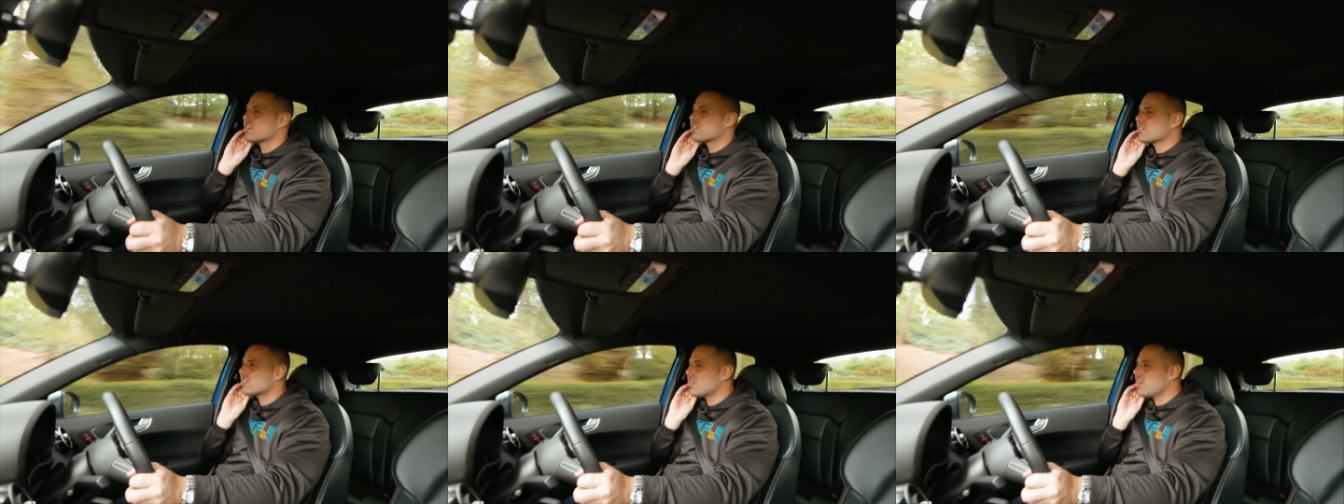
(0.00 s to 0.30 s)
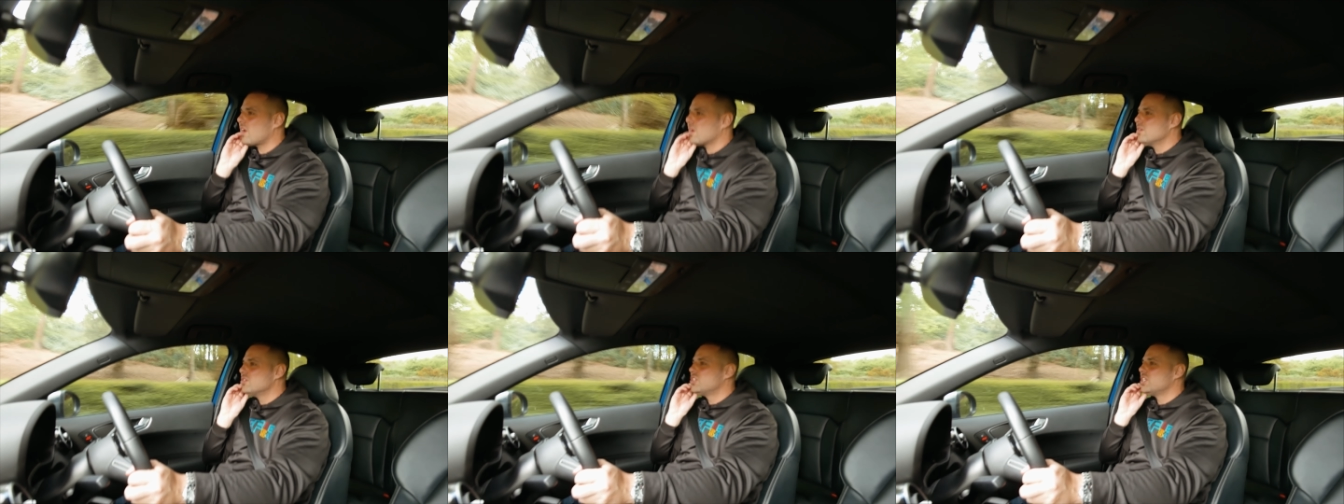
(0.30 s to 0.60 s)

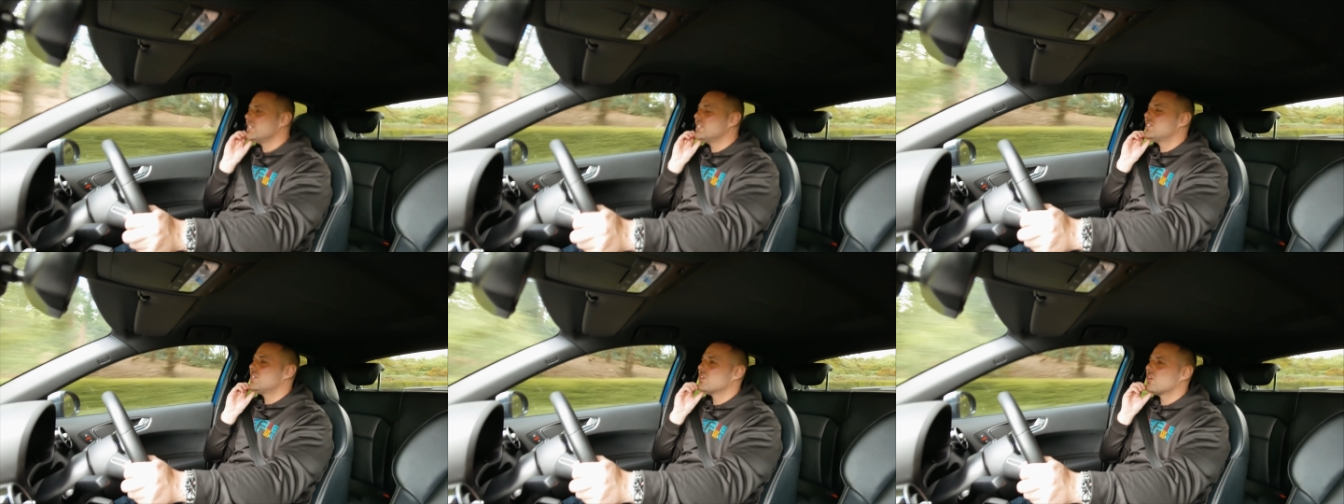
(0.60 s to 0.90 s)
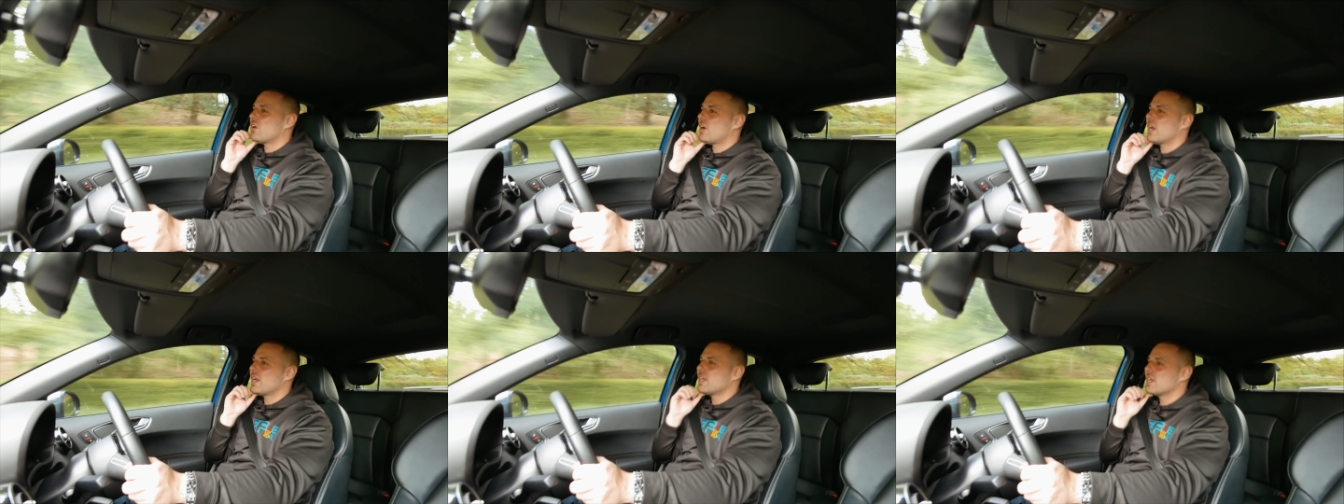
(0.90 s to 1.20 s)
slow
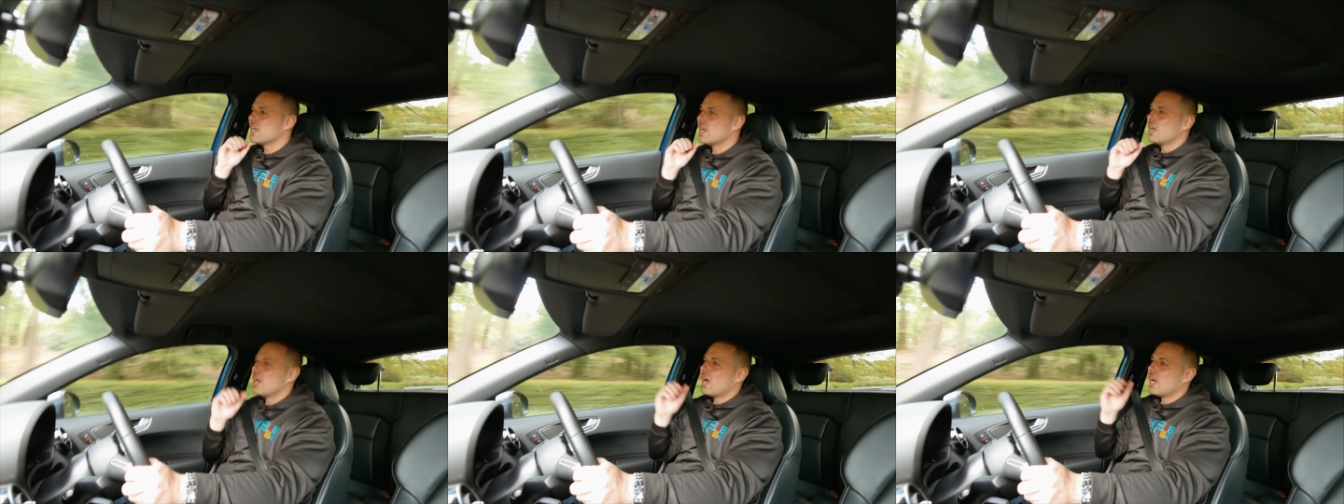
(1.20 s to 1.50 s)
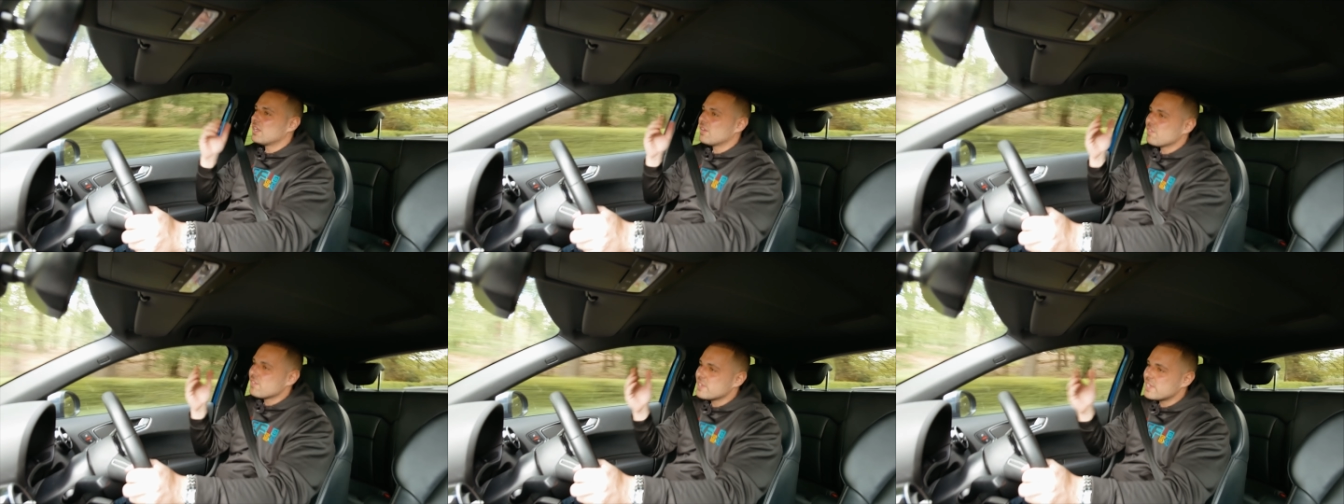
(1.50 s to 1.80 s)
GTI,
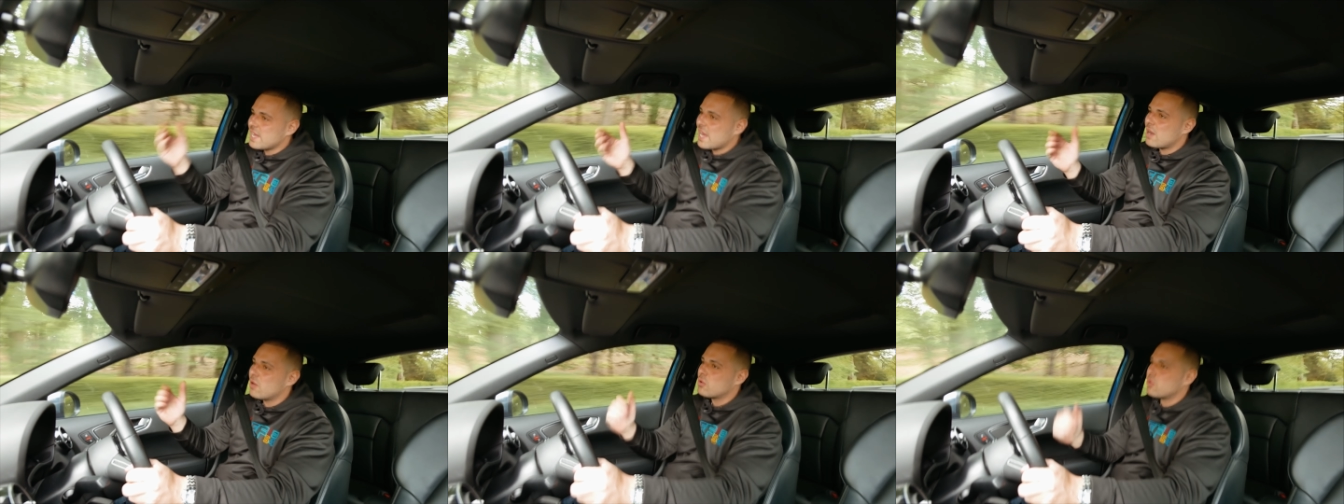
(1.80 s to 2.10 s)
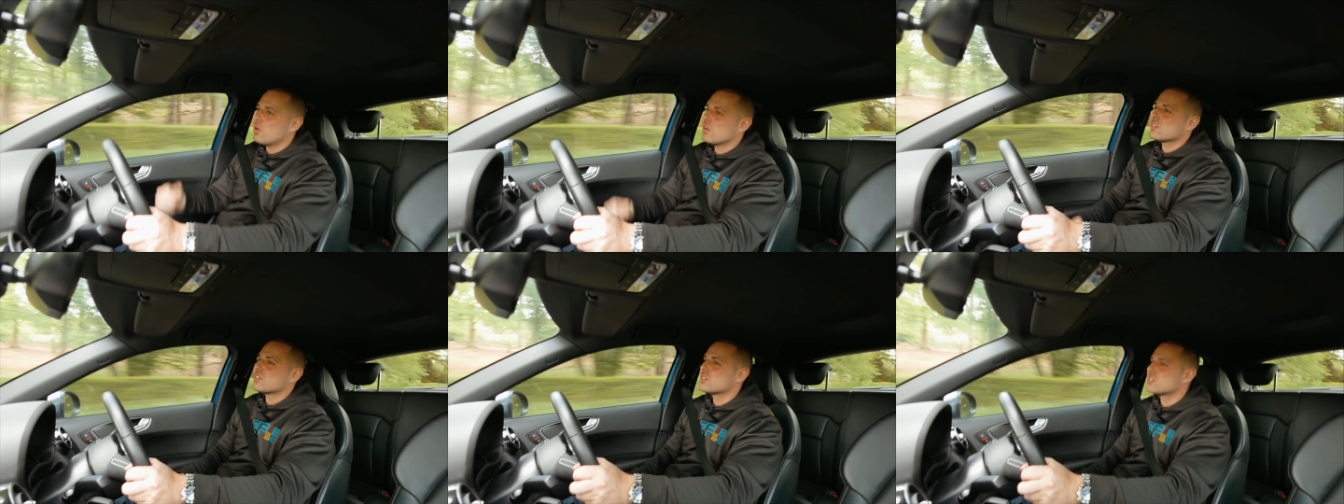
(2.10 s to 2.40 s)
and I've now
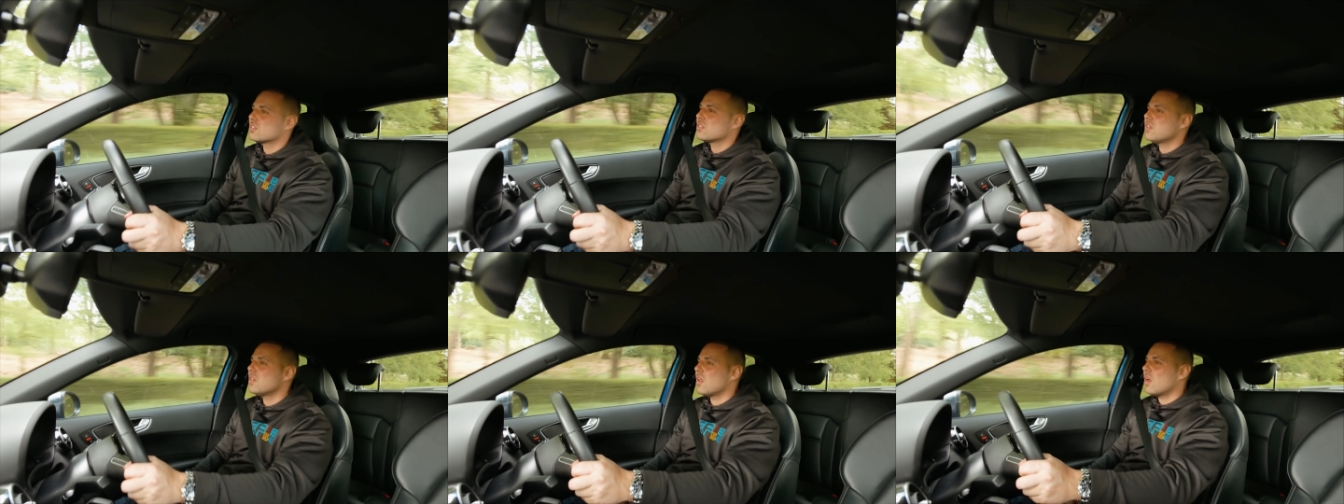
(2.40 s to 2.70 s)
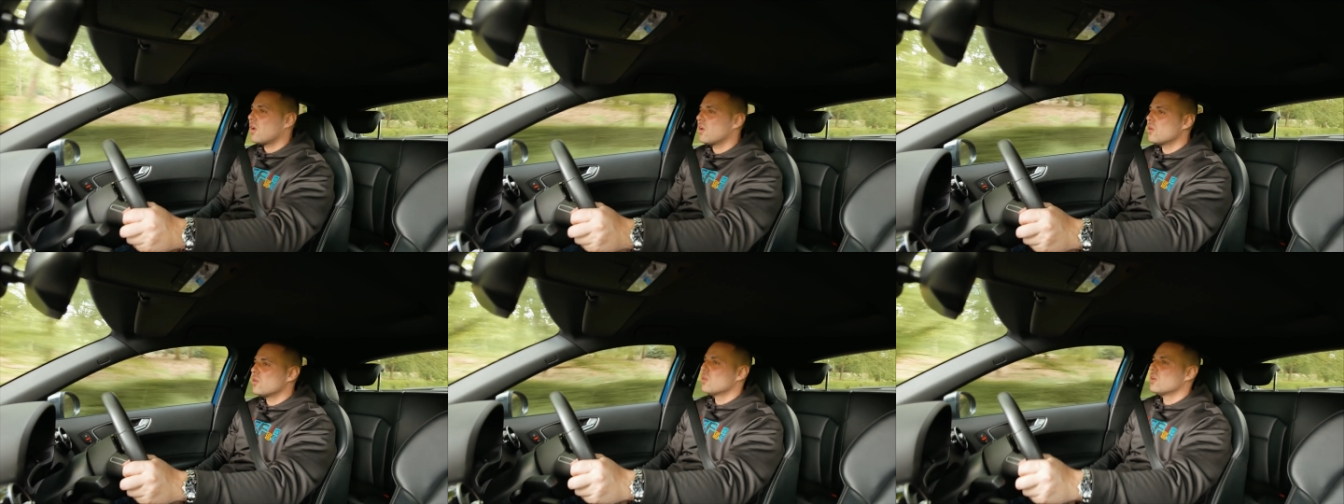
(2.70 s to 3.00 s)
got a
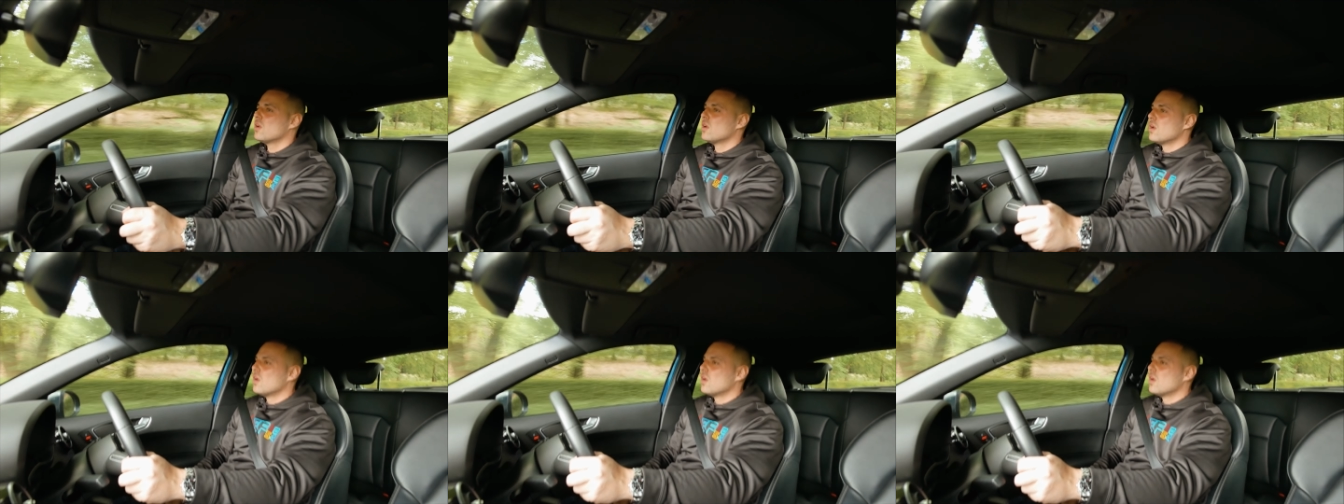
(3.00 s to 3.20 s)
slow